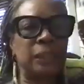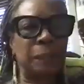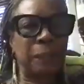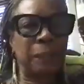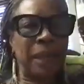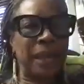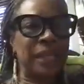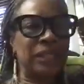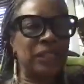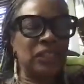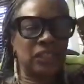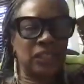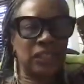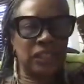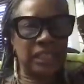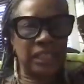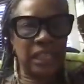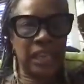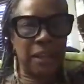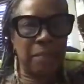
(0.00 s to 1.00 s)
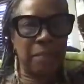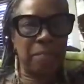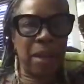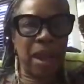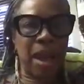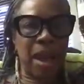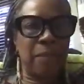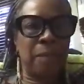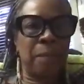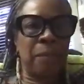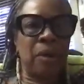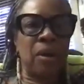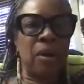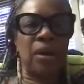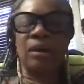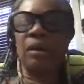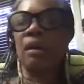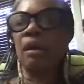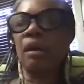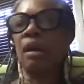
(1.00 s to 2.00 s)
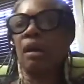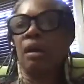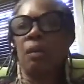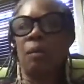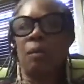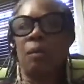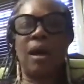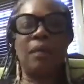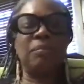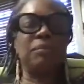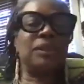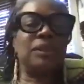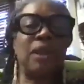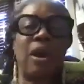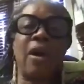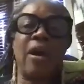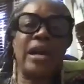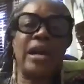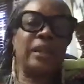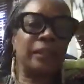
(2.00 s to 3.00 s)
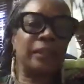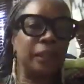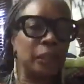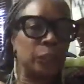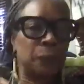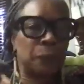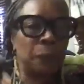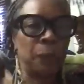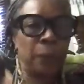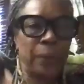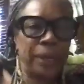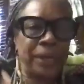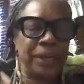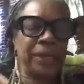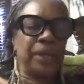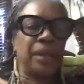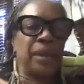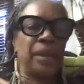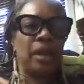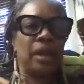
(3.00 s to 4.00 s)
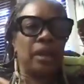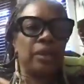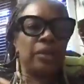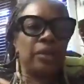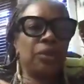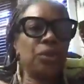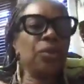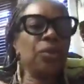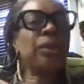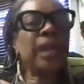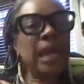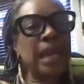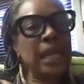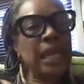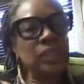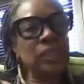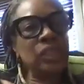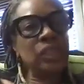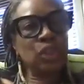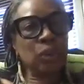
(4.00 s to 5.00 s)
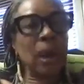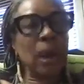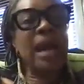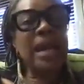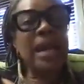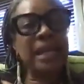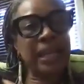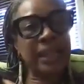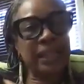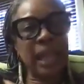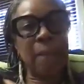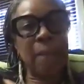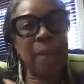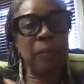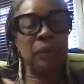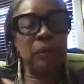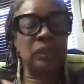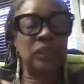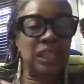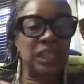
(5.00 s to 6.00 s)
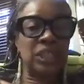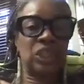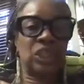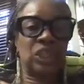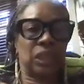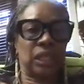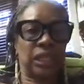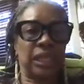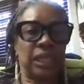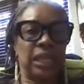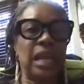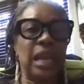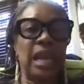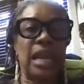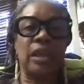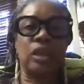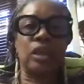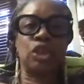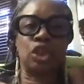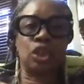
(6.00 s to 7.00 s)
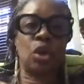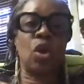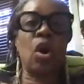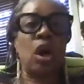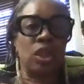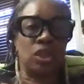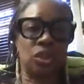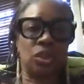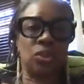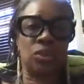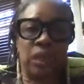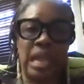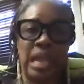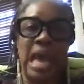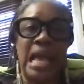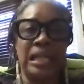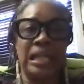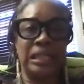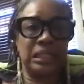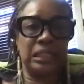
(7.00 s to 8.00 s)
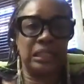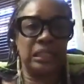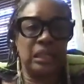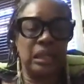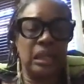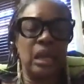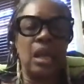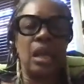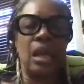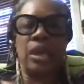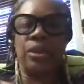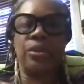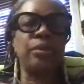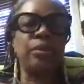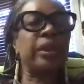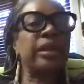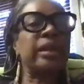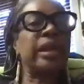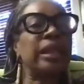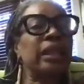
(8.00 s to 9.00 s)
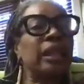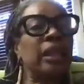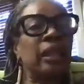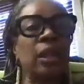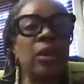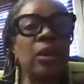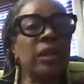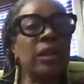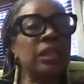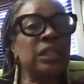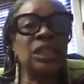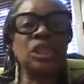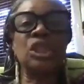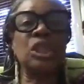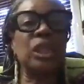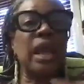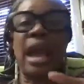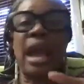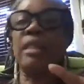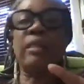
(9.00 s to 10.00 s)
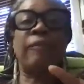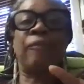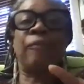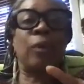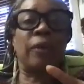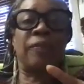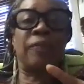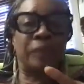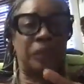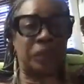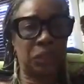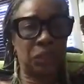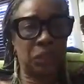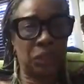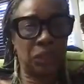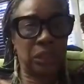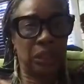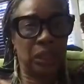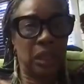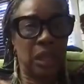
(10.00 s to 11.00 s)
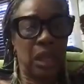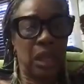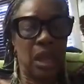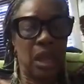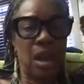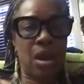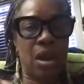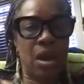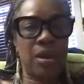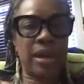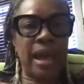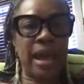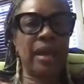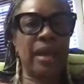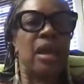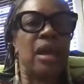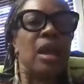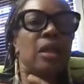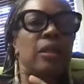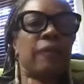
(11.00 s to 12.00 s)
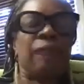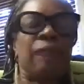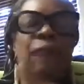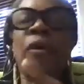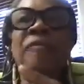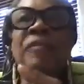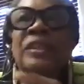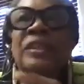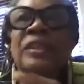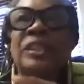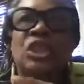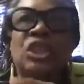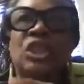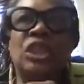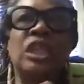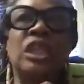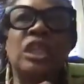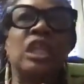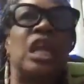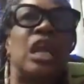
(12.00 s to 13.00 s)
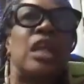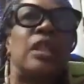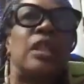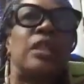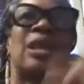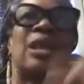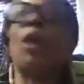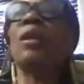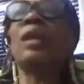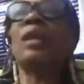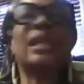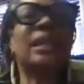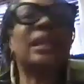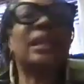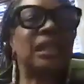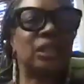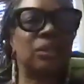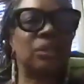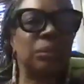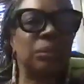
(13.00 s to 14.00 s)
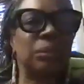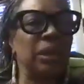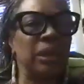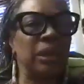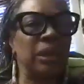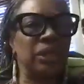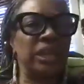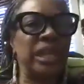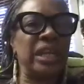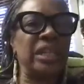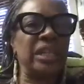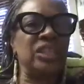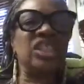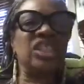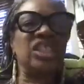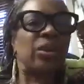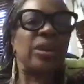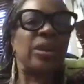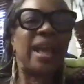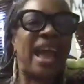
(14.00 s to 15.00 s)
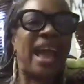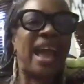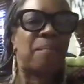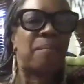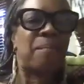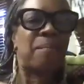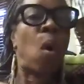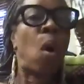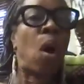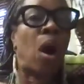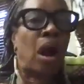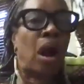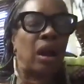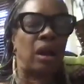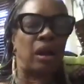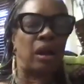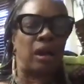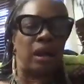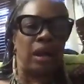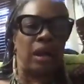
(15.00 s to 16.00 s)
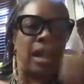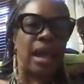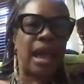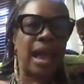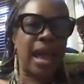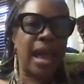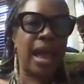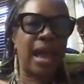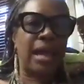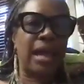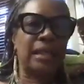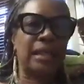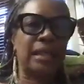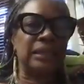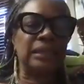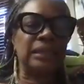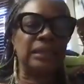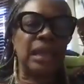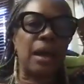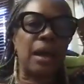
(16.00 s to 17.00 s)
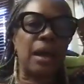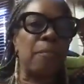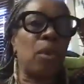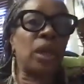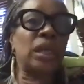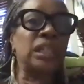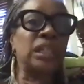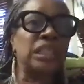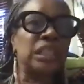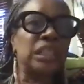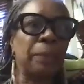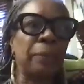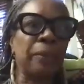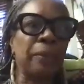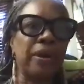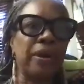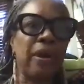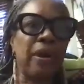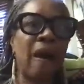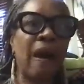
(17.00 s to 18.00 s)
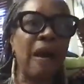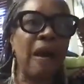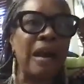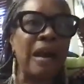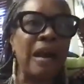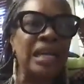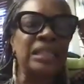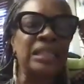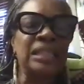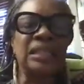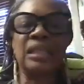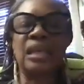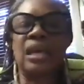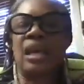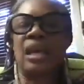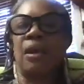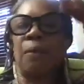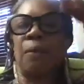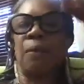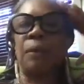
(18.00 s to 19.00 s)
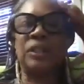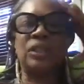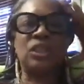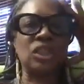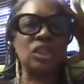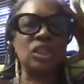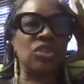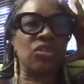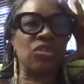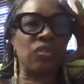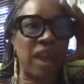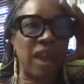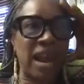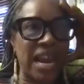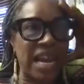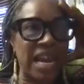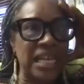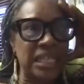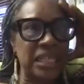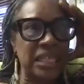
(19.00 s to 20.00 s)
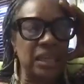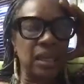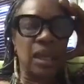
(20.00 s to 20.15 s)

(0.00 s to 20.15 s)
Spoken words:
the pages because they didn't buy the book. Well, I'm sorry at this point. you can try to get that book digitally and it should cost you less. You can get the third edition and the fourth edition. Okay. The fourth edition, the only thing that's really going to change is they're going to add more and more contemporary artists, which is great.